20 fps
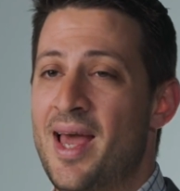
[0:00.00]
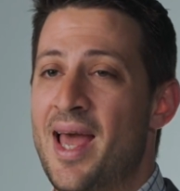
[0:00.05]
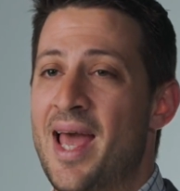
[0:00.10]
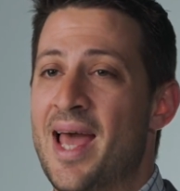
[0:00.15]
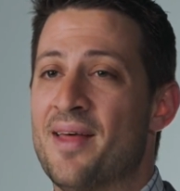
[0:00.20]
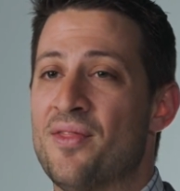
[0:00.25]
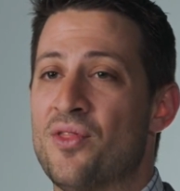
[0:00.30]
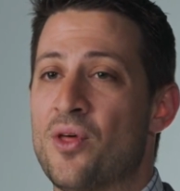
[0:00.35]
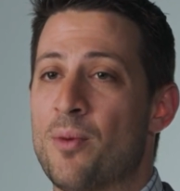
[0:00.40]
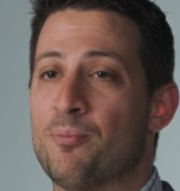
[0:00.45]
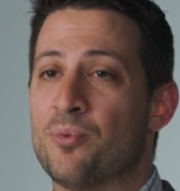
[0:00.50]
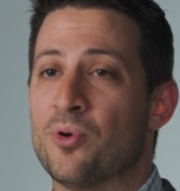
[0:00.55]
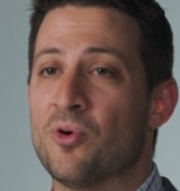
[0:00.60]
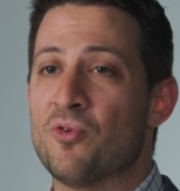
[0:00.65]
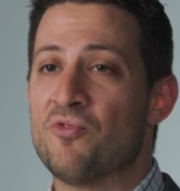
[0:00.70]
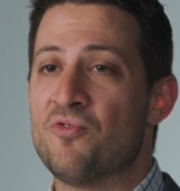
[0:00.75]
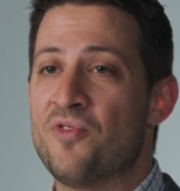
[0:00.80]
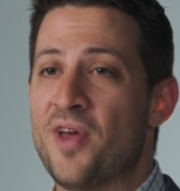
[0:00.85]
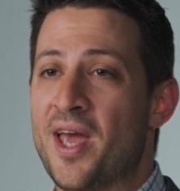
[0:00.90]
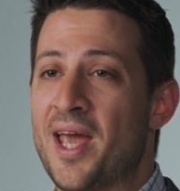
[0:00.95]
and the
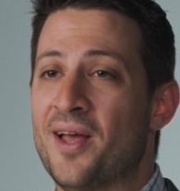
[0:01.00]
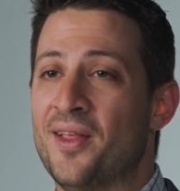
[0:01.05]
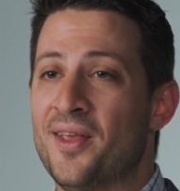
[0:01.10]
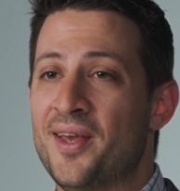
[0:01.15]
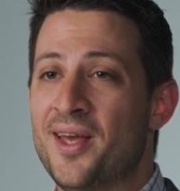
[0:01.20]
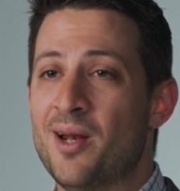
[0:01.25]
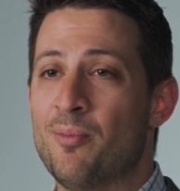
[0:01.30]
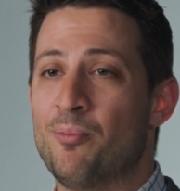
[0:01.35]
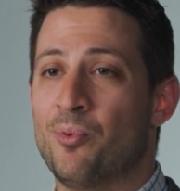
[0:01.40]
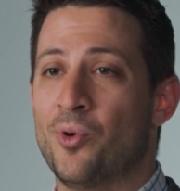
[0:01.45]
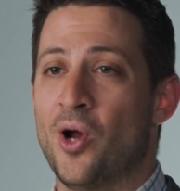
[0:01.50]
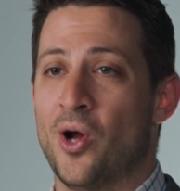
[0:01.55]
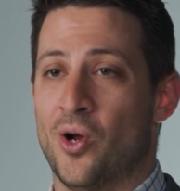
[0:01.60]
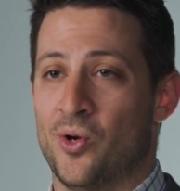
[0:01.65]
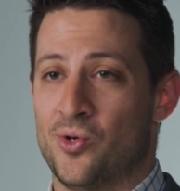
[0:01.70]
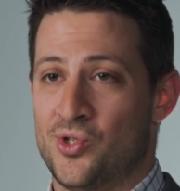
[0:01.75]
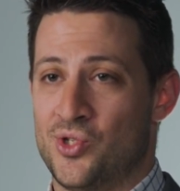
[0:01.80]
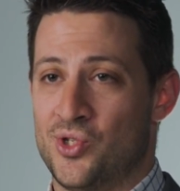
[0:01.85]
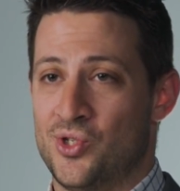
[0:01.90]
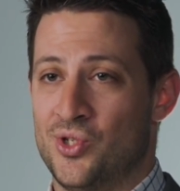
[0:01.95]
prevailing
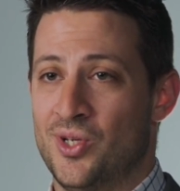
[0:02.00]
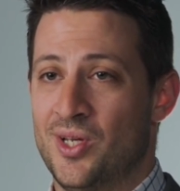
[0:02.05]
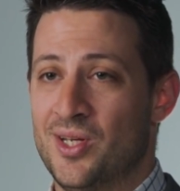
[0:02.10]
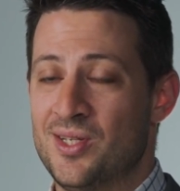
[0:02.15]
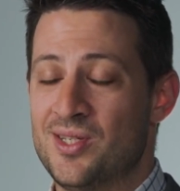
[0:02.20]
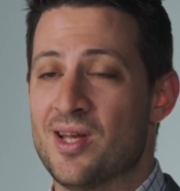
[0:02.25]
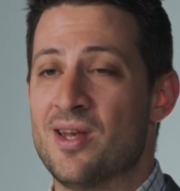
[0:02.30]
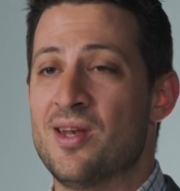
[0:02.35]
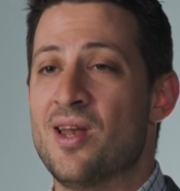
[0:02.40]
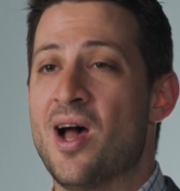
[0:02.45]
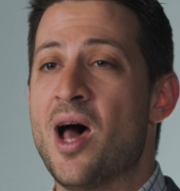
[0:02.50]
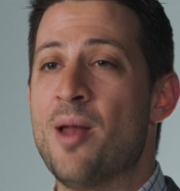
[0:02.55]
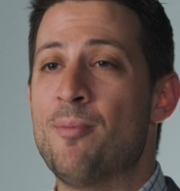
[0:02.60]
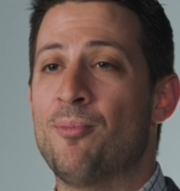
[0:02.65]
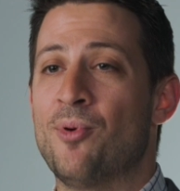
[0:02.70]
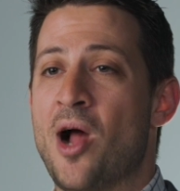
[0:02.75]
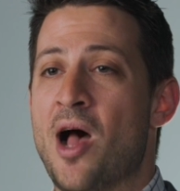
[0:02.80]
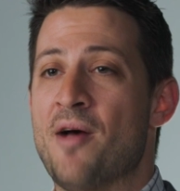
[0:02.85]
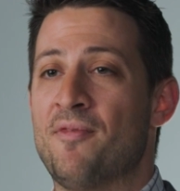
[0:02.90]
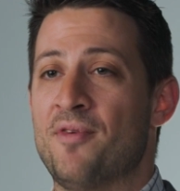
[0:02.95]
approach to
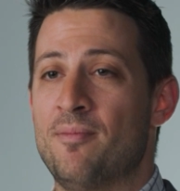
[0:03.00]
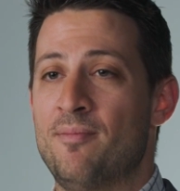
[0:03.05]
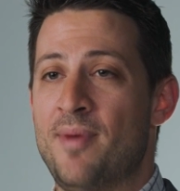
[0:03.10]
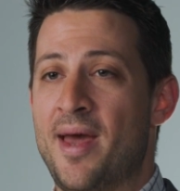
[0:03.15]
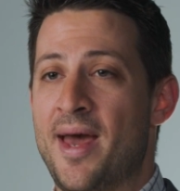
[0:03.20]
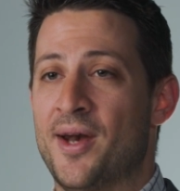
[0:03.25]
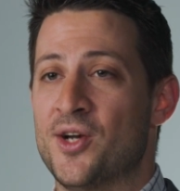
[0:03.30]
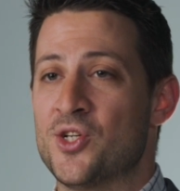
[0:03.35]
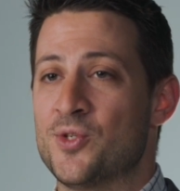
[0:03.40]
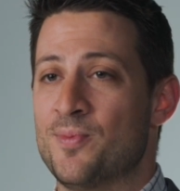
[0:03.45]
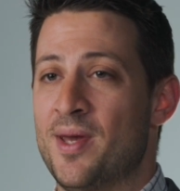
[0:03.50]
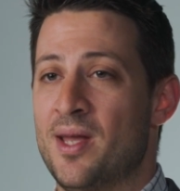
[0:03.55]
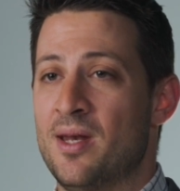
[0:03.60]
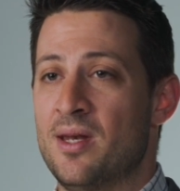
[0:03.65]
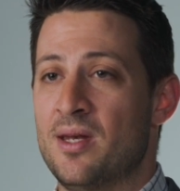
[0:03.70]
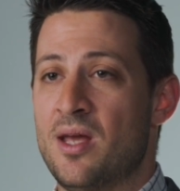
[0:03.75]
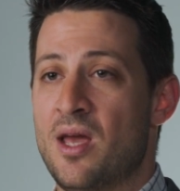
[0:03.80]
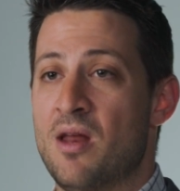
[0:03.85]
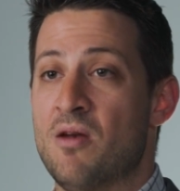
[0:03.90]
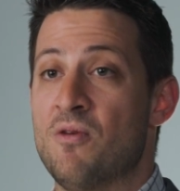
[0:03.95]
nonprofit
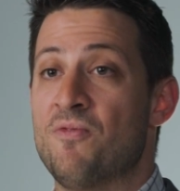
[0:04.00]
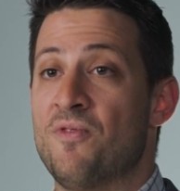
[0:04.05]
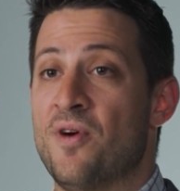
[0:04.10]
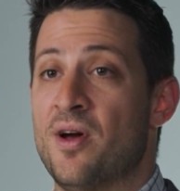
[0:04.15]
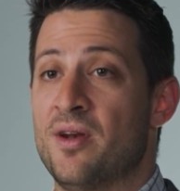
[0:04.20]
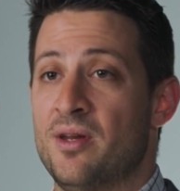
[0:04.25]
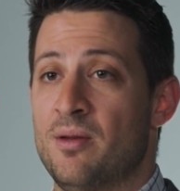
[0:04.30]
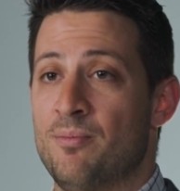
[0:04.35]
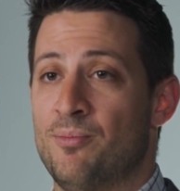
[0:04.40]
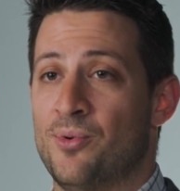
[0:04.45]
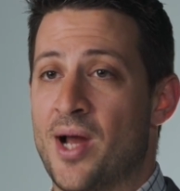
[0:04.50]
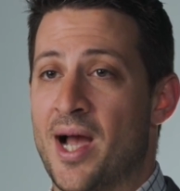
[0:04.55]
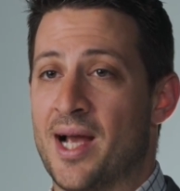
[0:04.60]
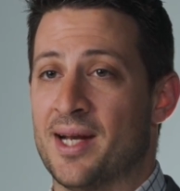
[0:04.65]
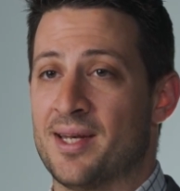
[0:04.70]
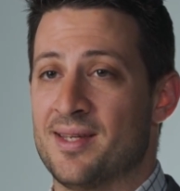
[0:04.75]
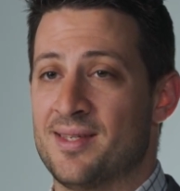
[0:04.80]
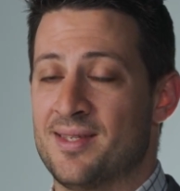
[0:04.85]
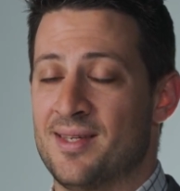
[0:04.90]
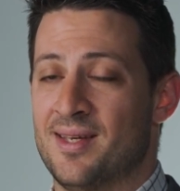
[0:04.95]
management and funding
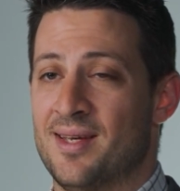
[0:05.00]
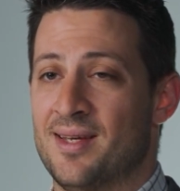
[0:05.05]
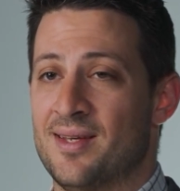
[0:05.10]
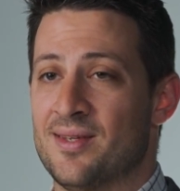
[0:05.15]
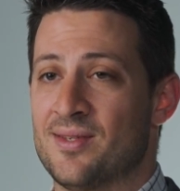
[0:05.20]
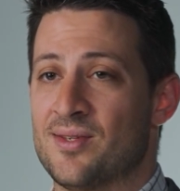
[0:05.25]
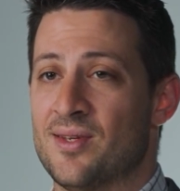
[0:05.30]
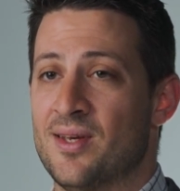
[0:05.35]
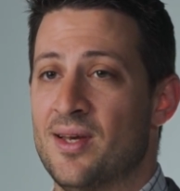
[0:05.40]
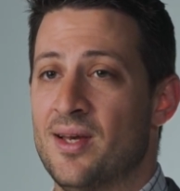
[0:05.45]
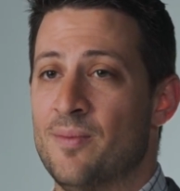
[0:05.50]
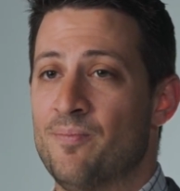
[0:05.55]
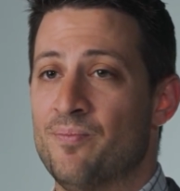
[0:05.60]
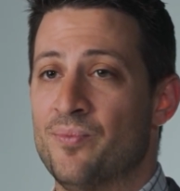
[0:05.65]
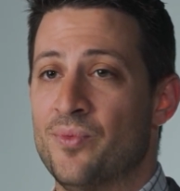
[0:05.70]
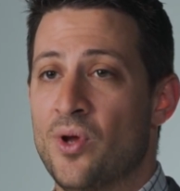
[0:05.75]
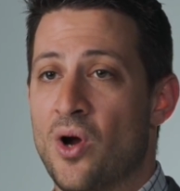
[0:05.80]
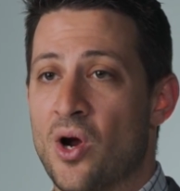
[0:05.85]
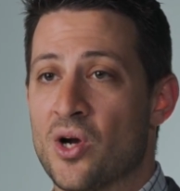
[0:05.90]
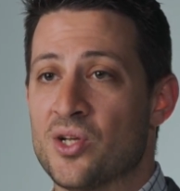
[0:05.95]
practices
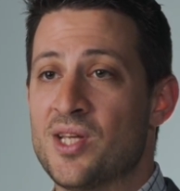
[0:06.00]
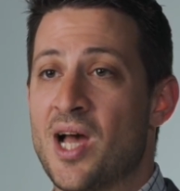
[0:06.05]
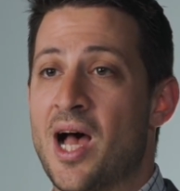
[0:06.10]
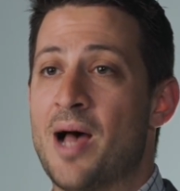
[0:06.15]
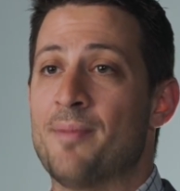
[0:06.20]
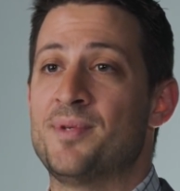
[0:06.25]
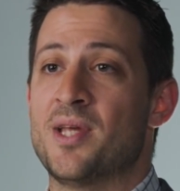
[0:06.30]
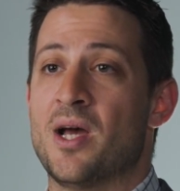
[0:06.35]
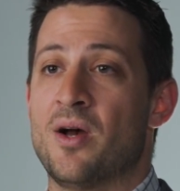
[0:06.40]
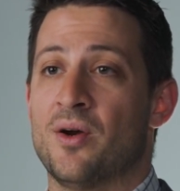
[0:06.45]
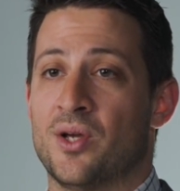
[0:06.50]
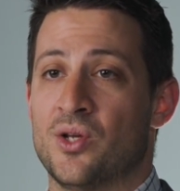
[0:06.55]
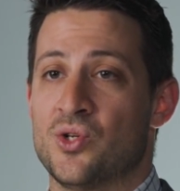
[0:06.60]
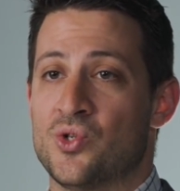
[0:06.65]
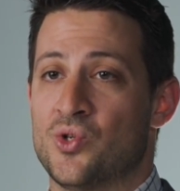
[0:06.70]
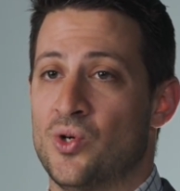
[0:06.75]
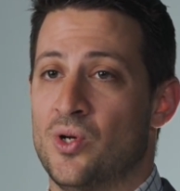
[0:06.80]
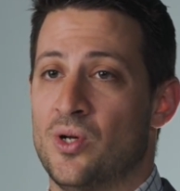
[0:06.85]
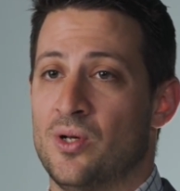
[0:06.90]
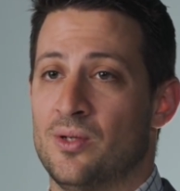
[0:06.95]
are top-down
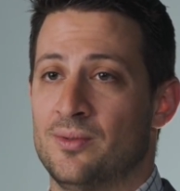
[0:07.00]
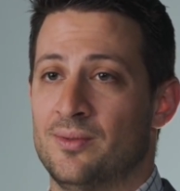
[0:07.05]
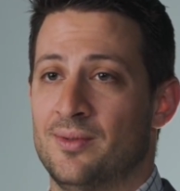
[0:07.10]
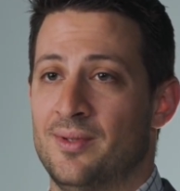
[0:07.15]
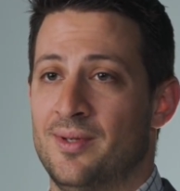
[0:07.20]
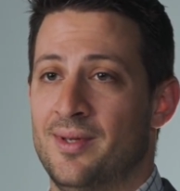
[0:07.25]
control.